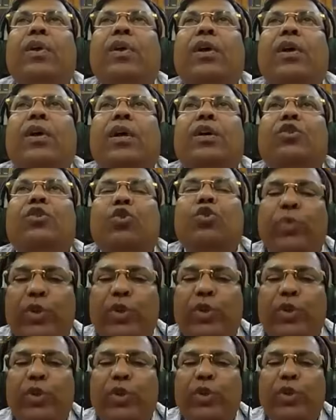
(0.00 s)
So we
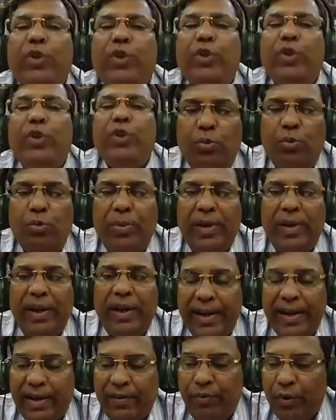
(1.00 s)
should be
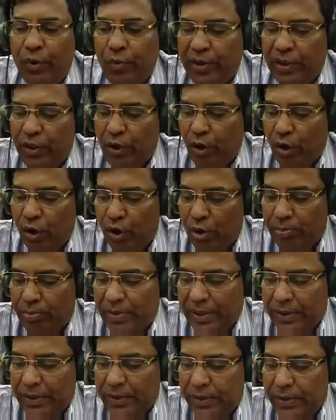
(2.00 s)
careful with all
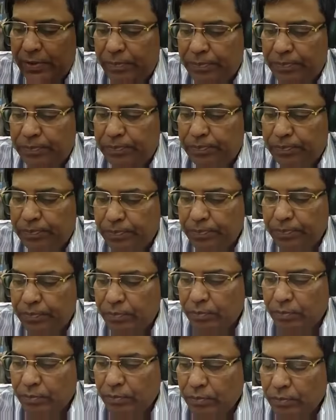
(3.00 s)
of this.
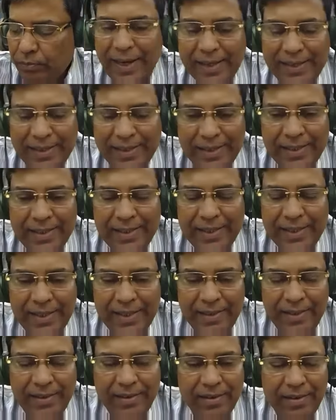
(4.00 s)
And as I
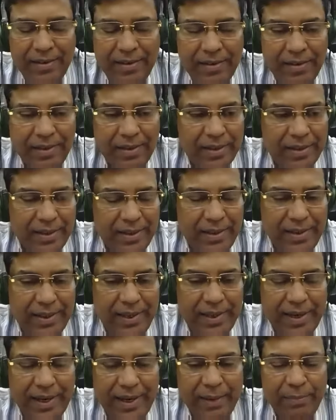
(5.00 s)
said
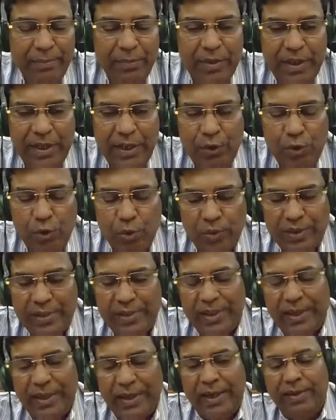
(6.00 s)
other day, I am telling you
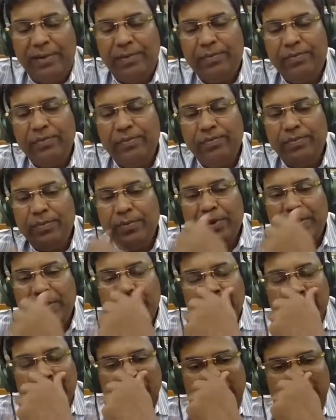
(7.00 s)
once again,
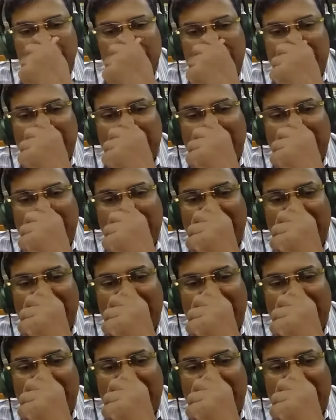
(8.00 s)
your draft